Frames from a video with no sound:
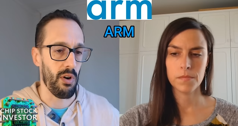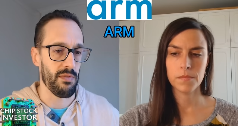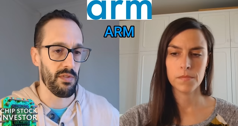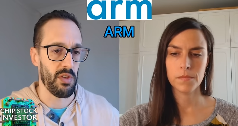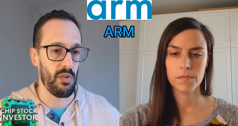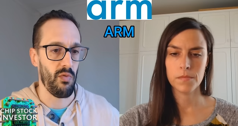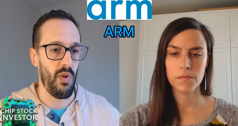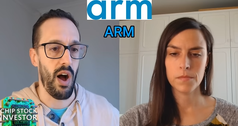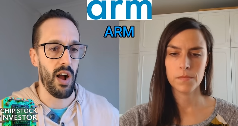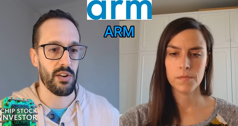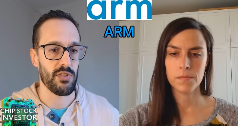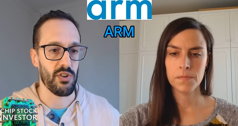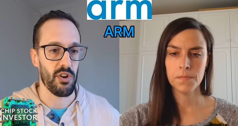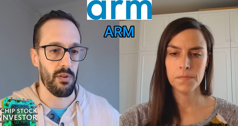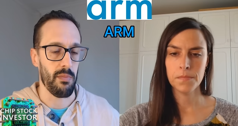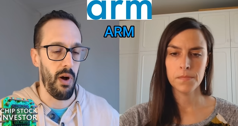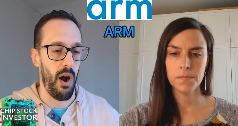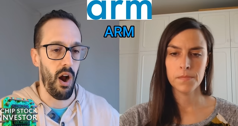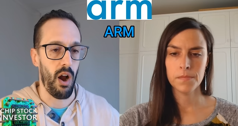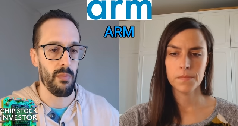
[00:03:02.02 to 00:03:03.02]
Speaker 1: over the long
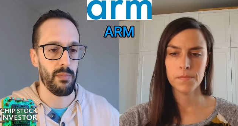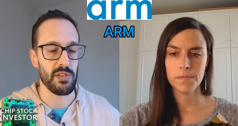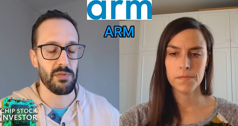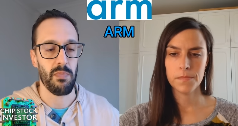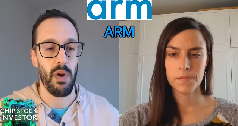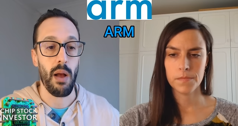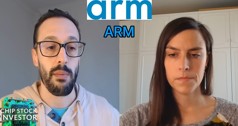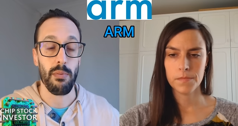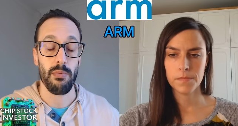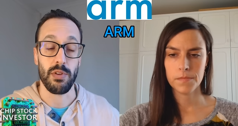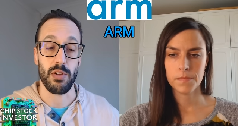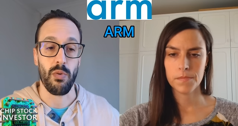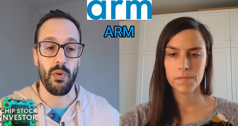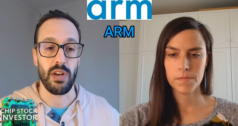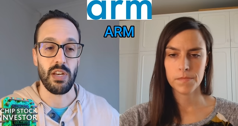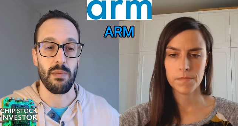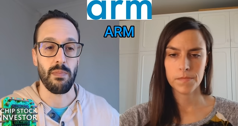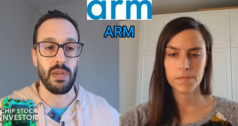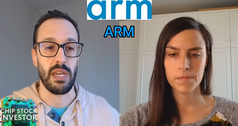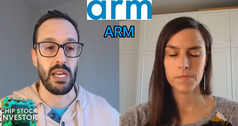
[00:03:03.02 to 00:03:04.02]
term, ARM is probably
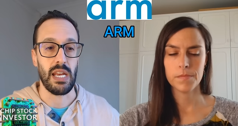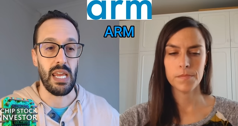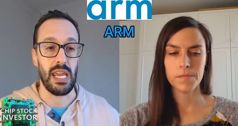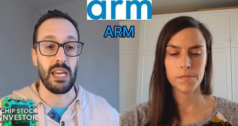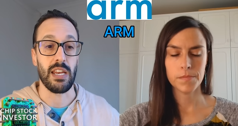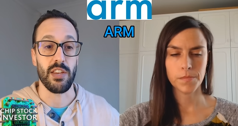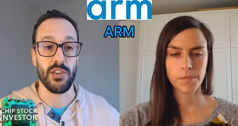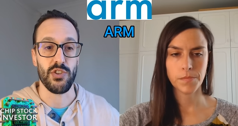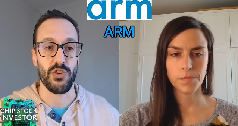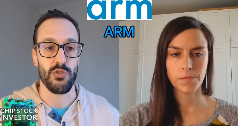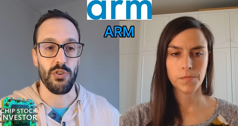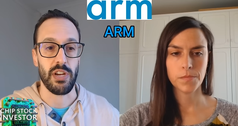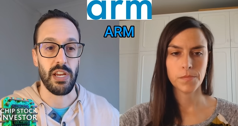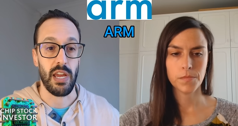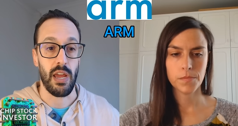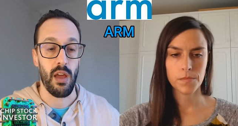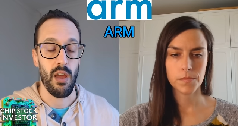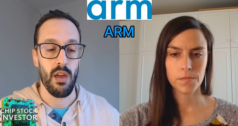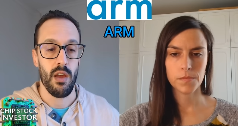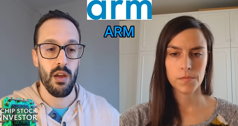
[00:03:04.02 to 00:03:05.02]
going to be an
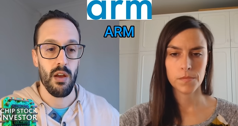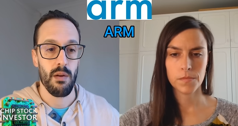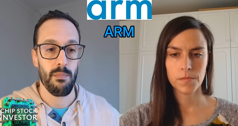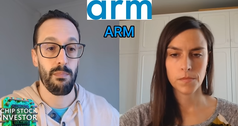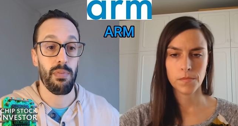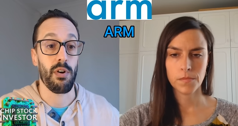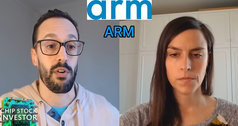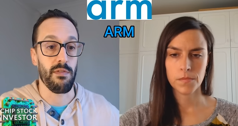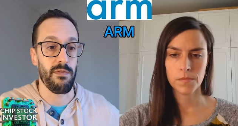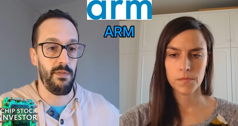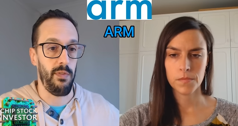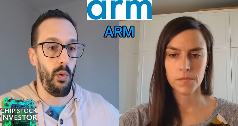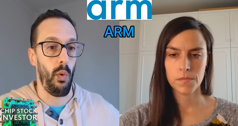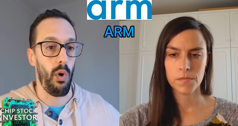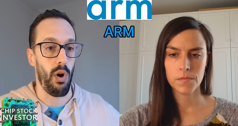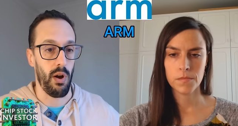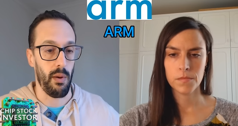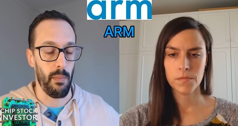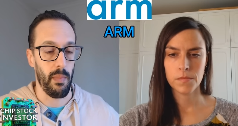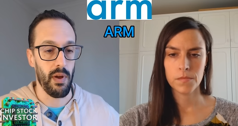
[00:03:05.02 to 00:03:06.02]
industry
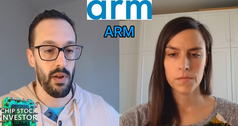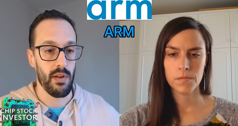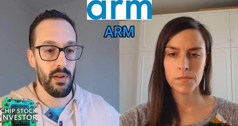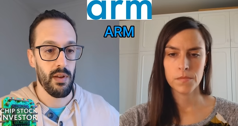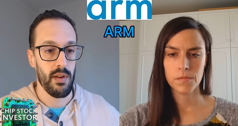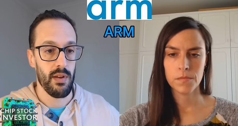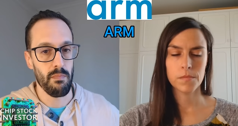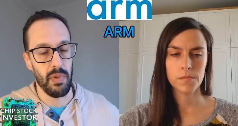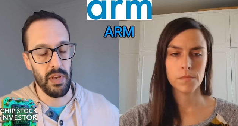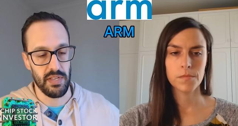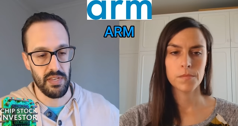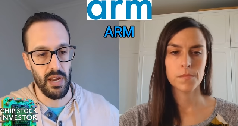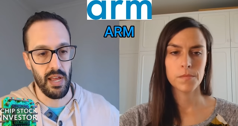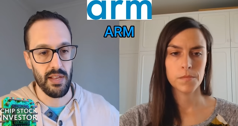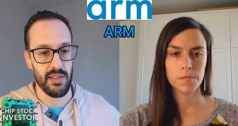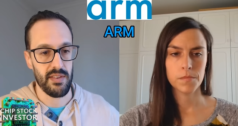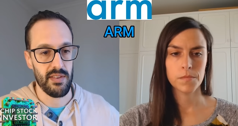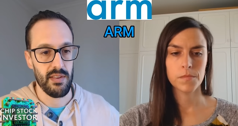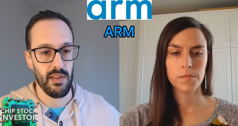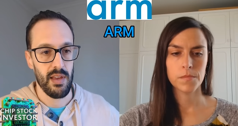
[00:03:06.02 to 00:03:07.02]
perform
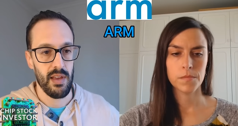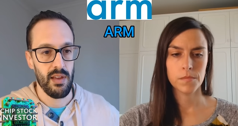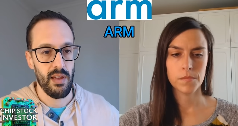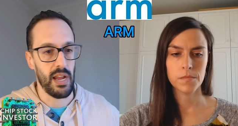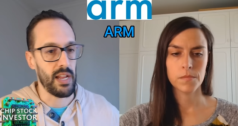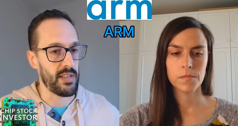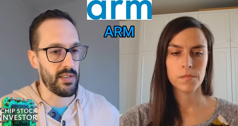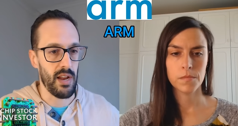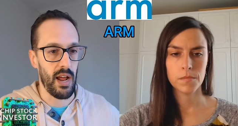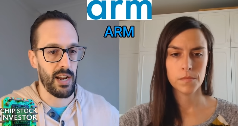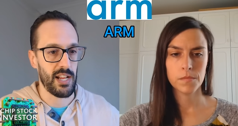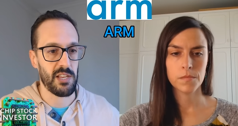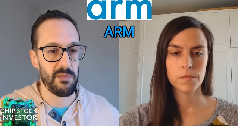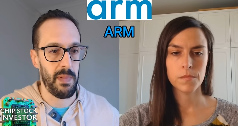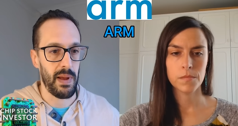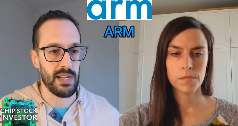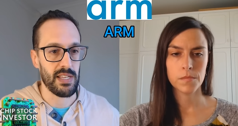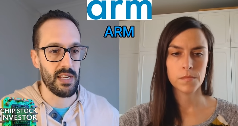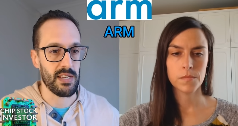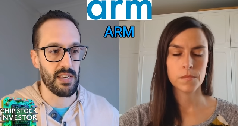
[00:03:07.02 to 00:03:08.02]
business. It's not
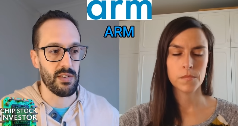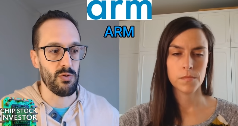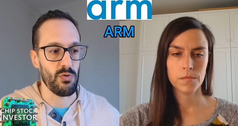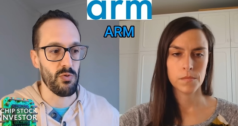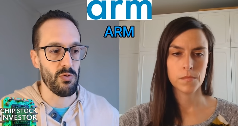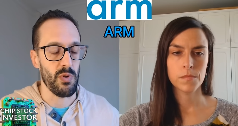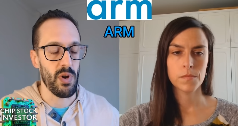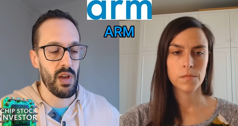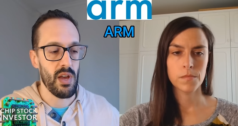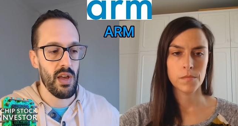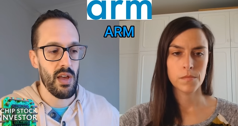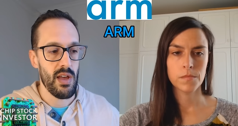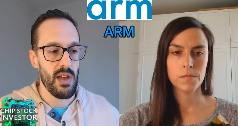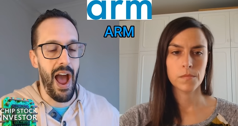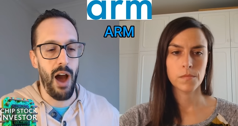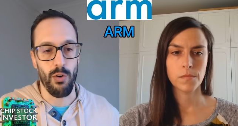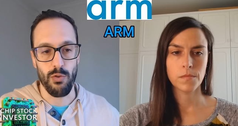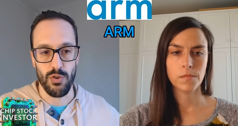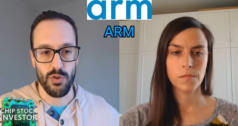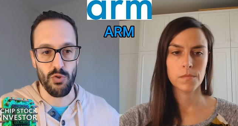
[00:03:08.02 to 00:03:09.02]
expected to
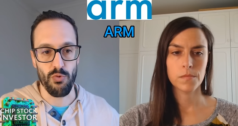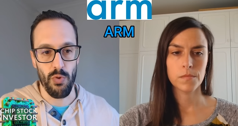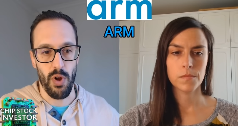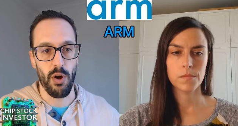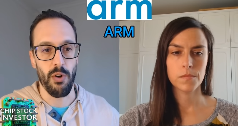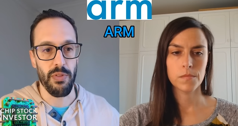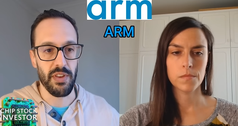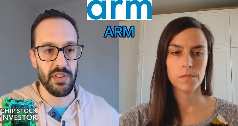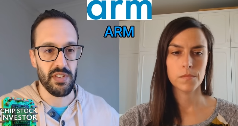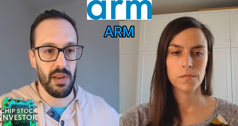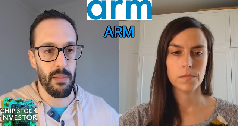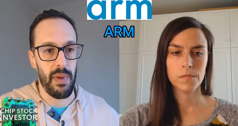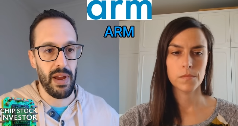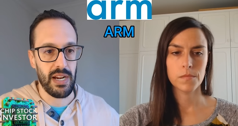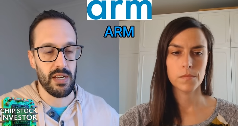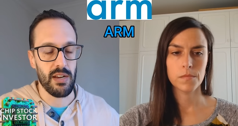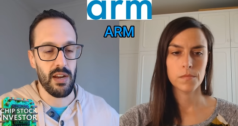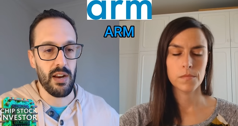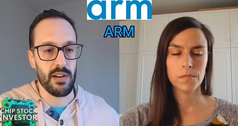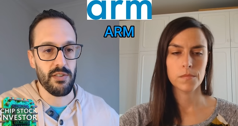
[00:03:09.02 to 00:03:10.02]
outgrow the
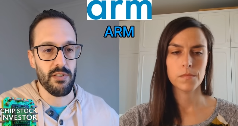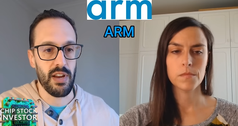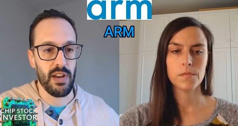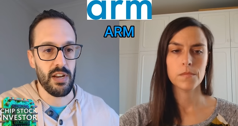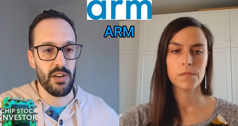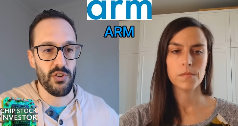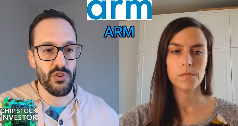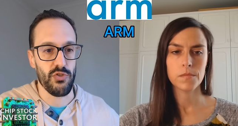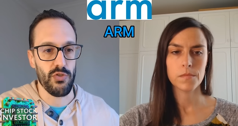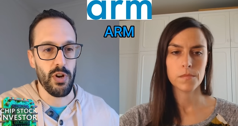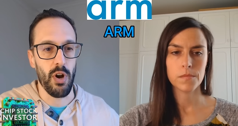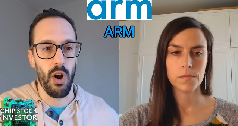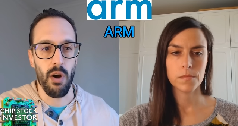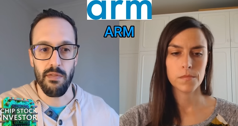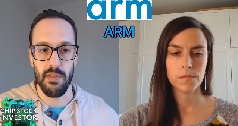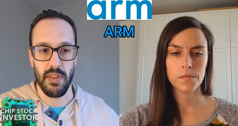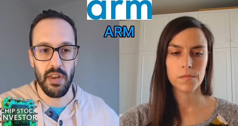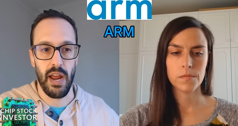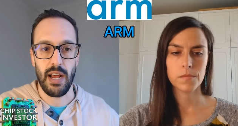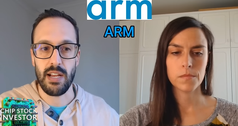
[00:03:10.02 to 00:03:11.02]
semiconductor industry
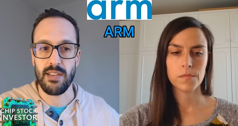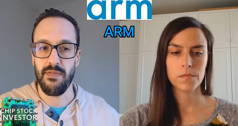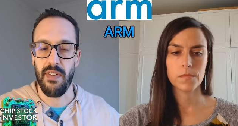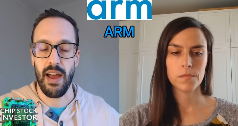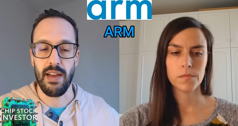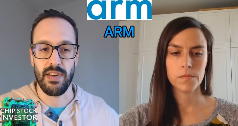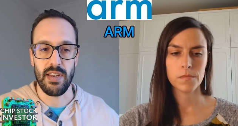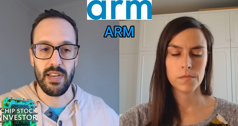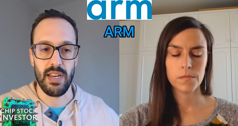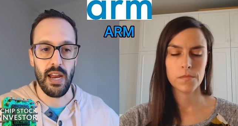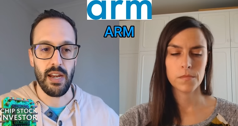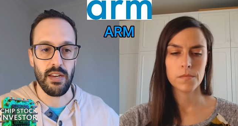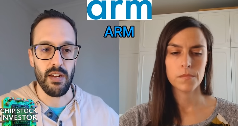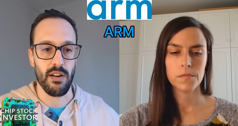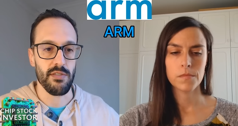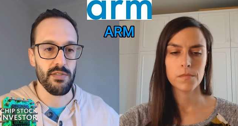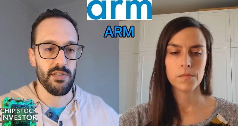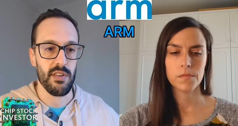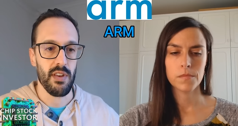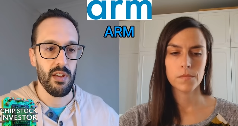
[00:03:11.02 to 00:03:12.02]
over the next five to 10
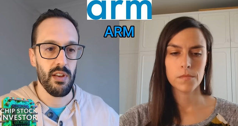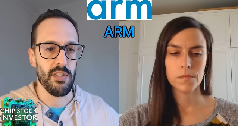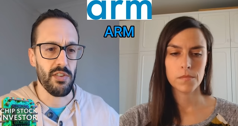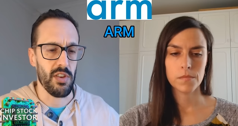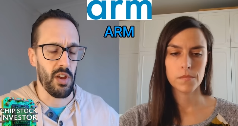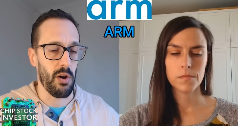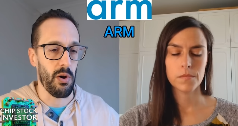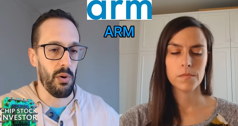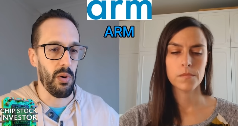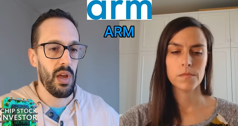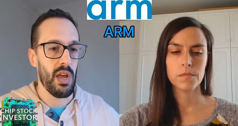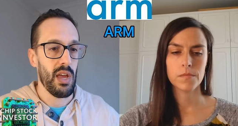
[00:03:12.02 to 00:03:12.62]
years. So